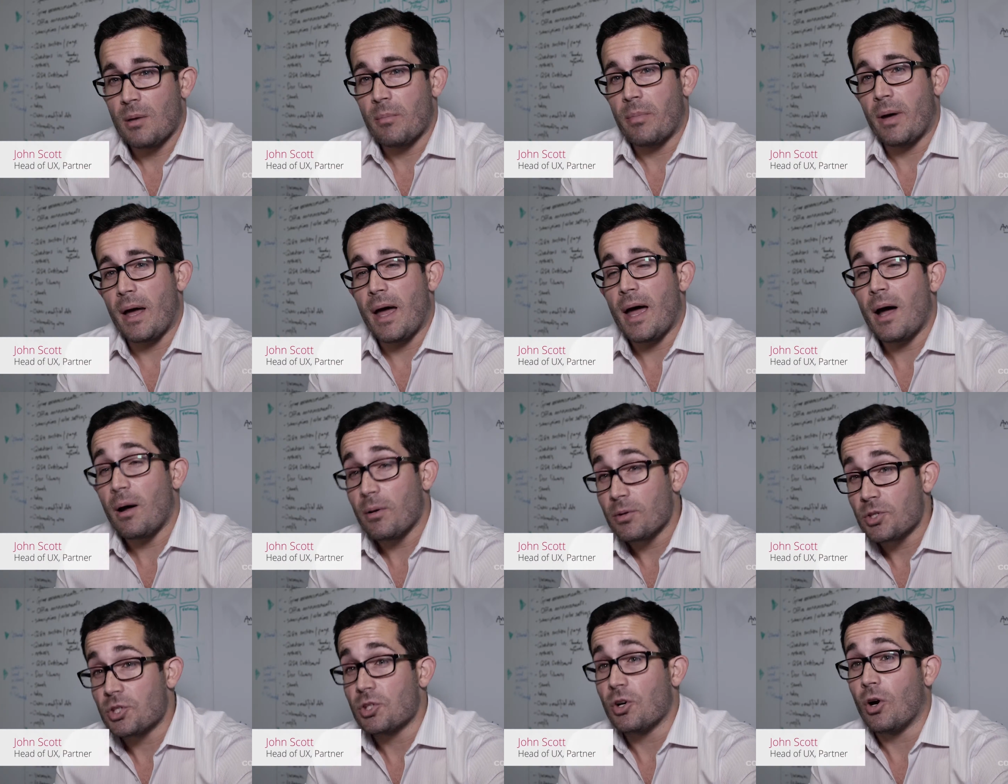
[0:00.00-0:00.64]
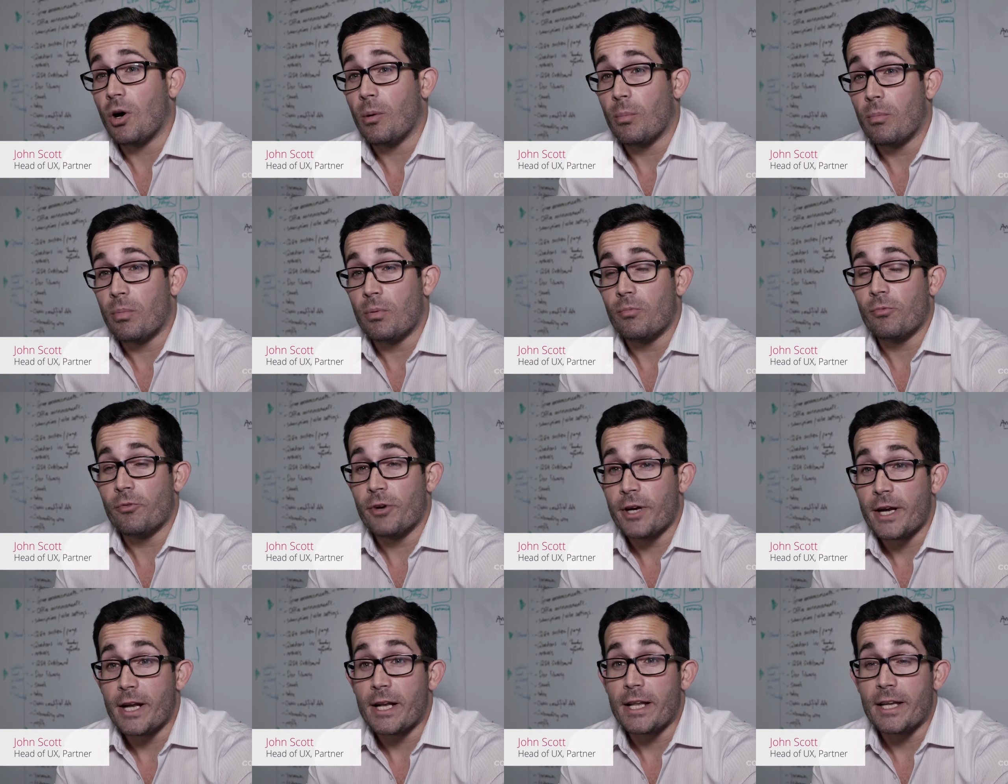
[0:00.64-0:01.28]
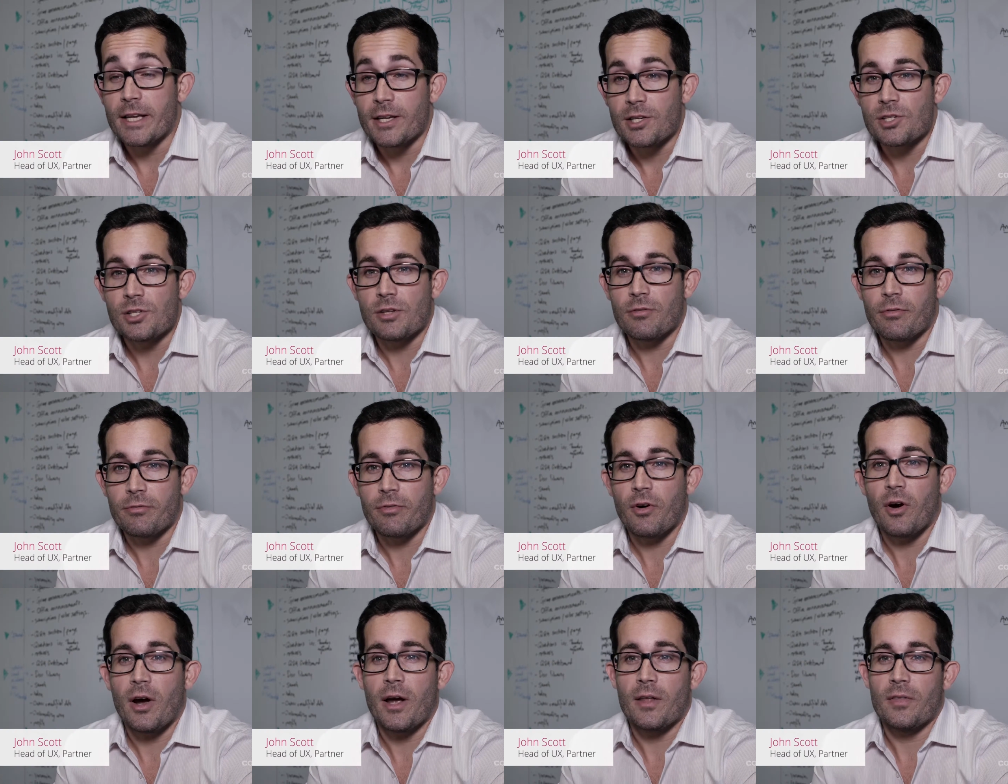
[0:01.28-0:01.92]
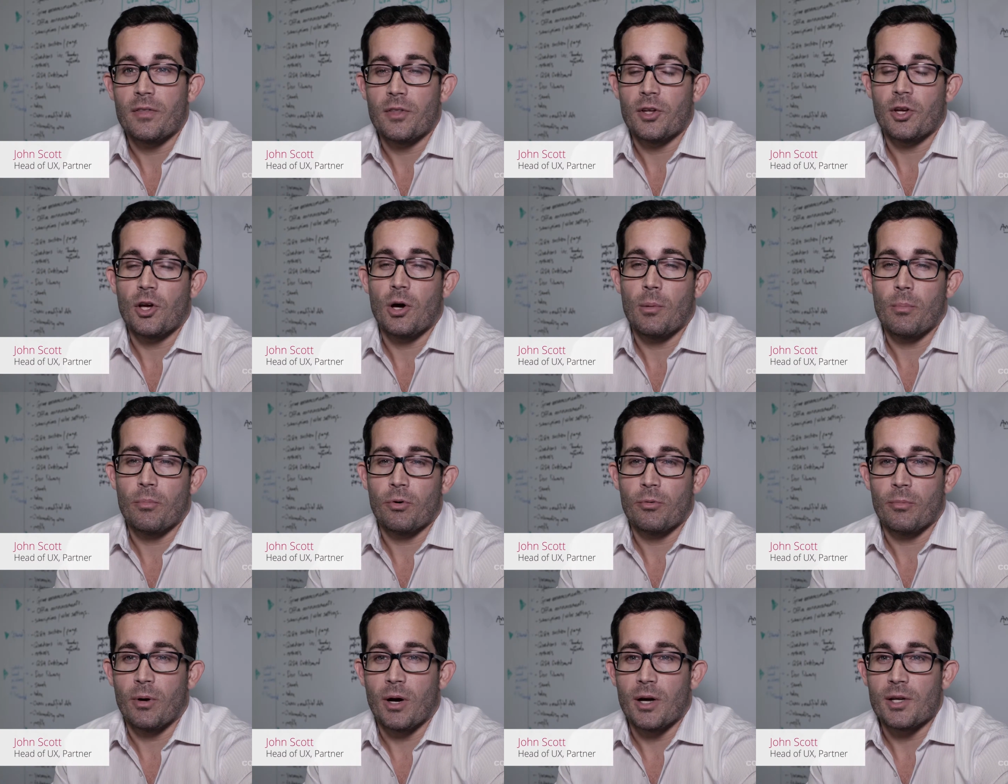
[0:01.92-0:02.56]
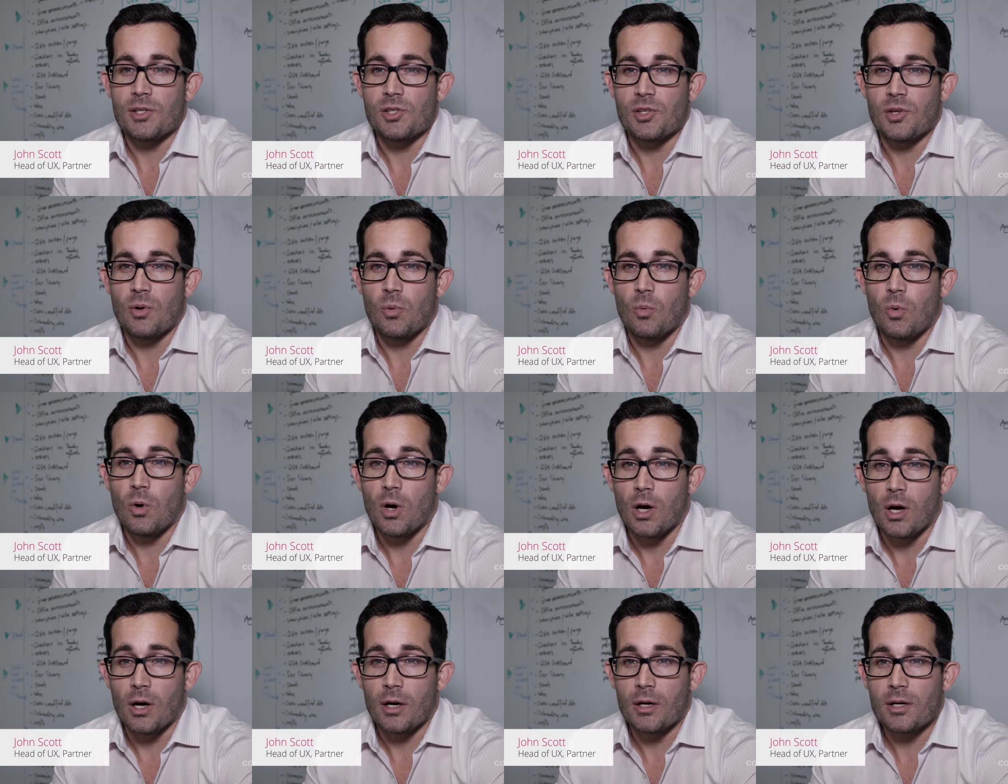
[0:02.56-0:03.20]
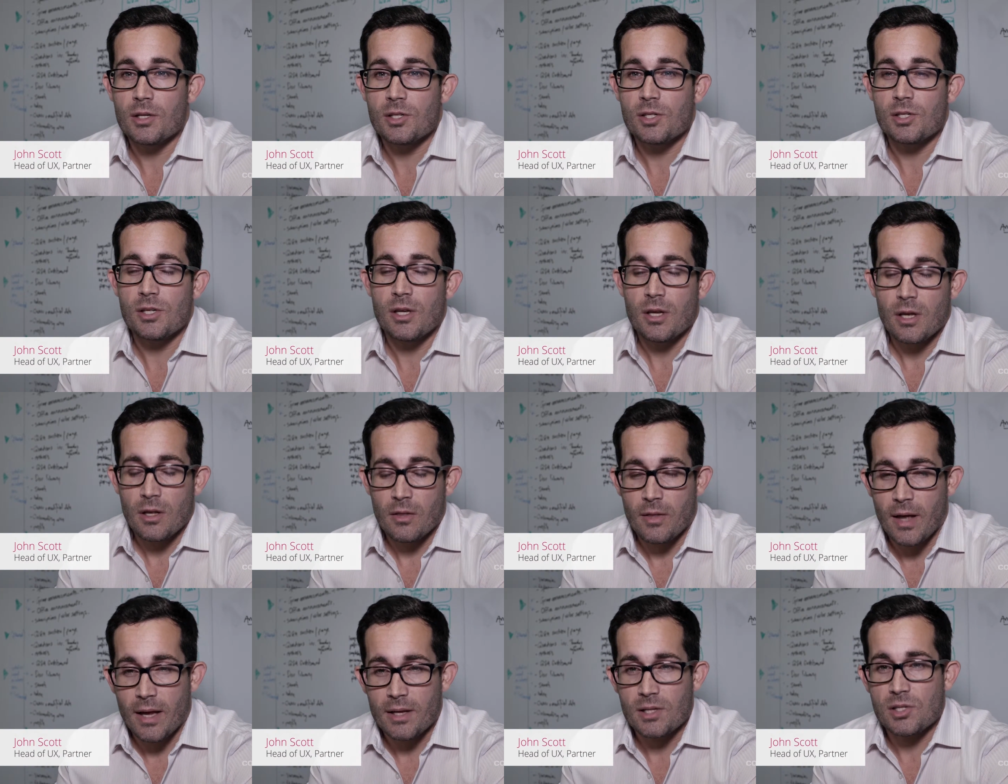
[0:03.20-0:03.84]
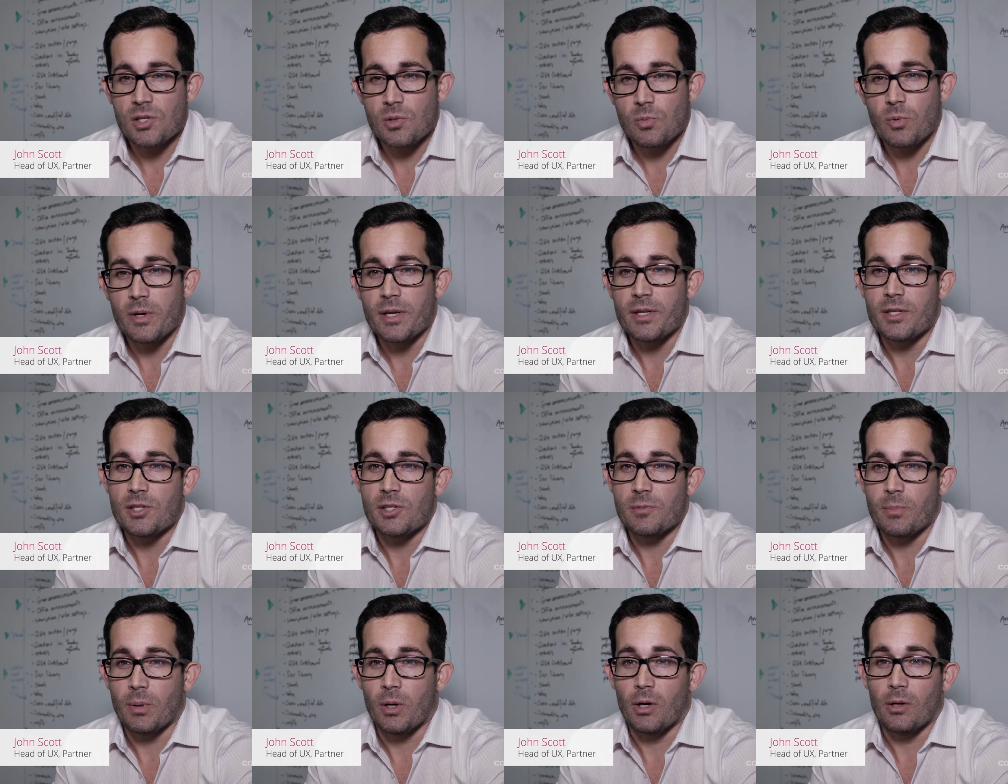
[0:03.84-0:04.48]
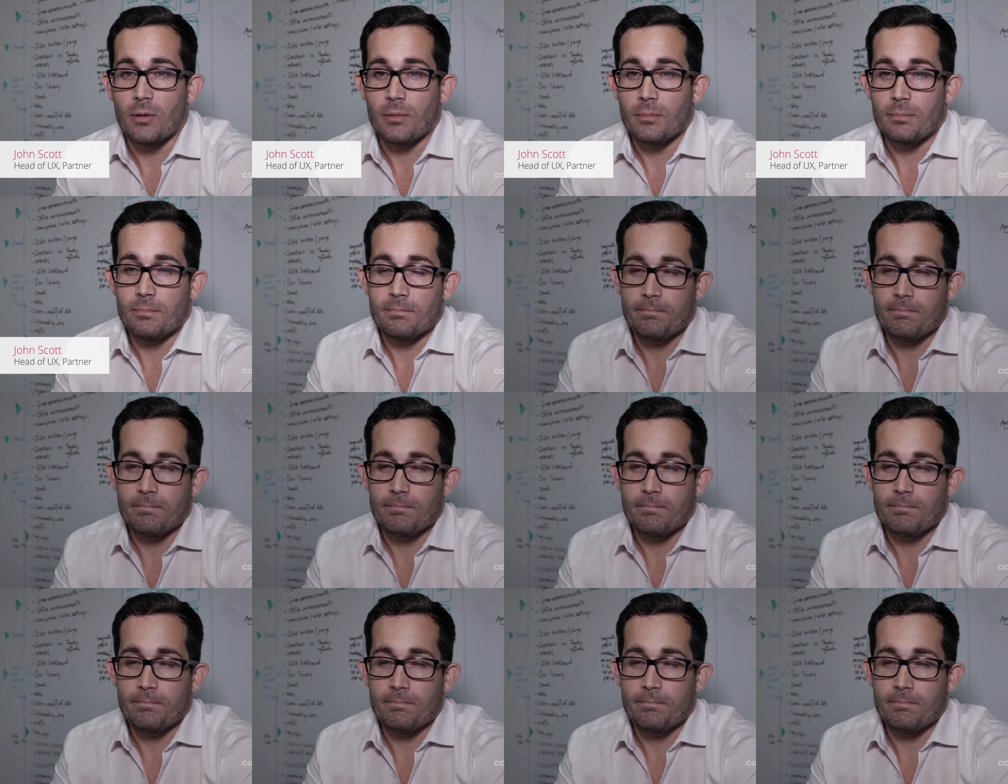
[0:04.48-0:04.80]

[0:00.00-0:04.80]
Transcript: but our job really is to find the compromise that works, that sweet spot.